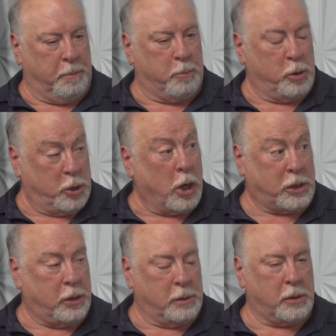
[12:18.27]

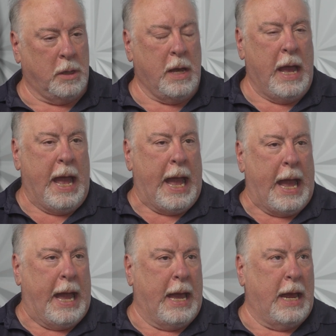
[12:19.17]
projections.
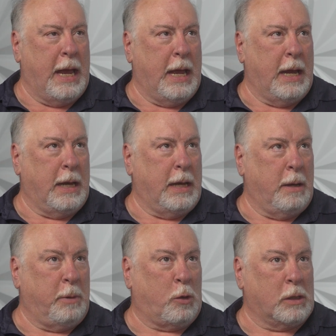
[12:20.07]

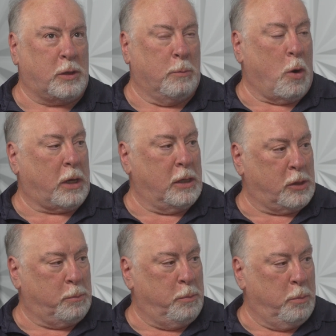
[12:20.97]
And because the market
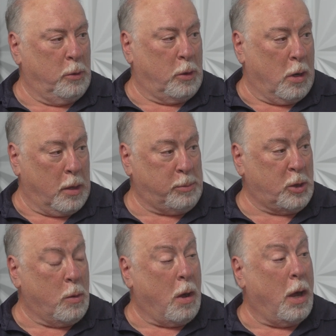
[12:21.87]
has gone up
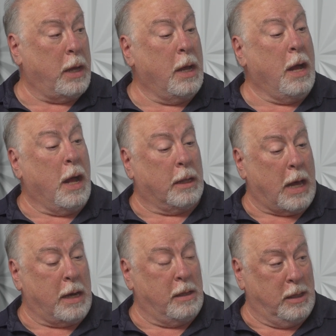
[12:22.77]
so high, a
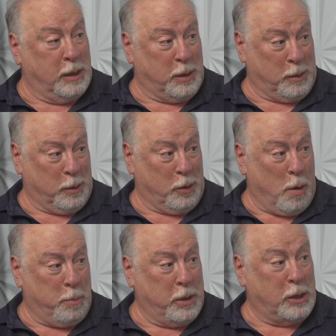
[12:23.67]
lot of these
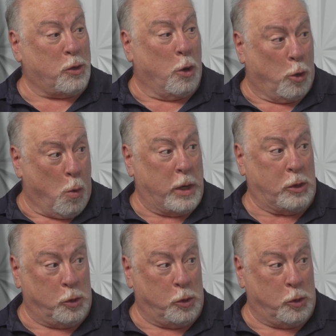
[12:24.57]
companies are going